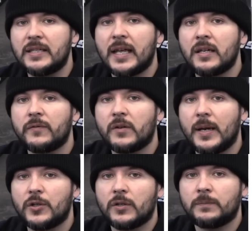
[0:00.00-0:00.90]
that
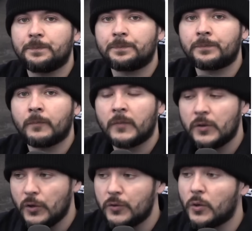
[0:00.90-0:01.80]
information.
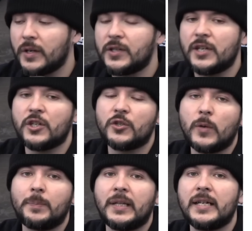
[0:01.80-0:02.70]
News organizations
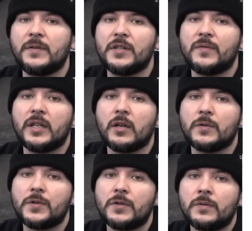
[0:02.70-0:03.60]
replayed these
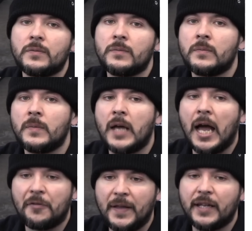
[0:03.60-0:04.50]
videos.
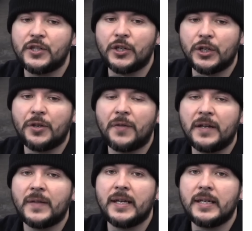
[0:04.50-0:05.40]
I think it's a good
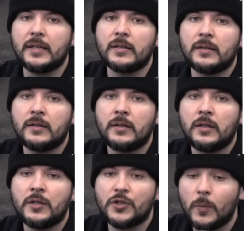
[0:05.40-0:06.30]
thing they did.
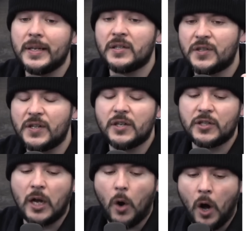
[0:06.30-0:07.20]
So we can see
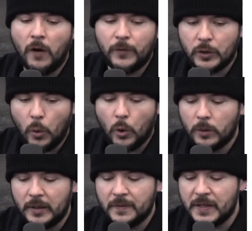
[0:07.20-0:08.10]
just how awful and
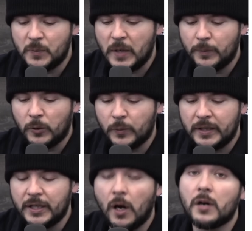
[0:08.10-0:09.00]
horrible these people
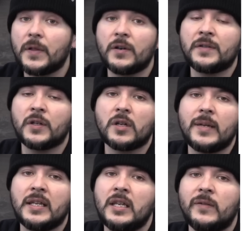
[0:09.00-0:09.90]
really are. They're, they're
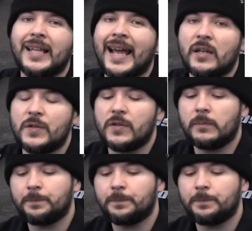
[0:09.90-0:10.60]
committing evil acts.